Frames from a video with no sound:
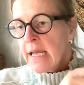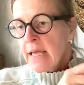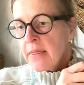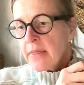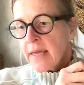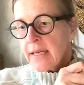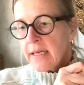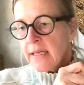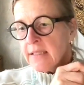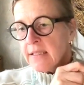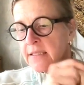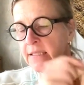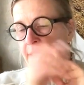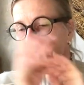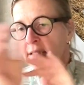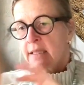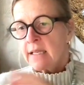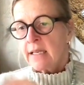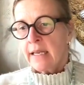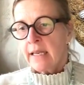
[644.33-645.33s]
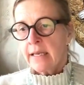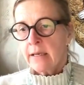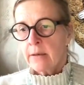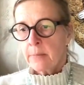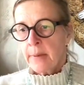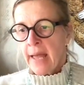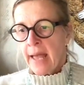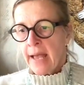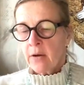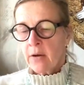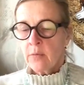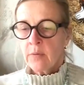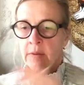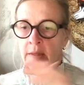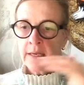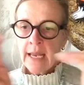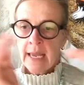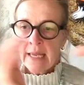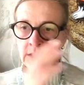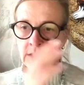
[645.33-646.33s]
Then he sends the letter back with
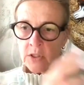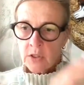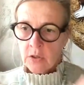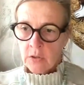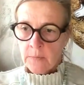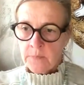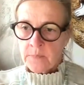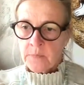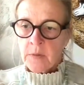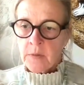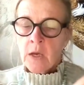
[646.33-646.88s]
an answer,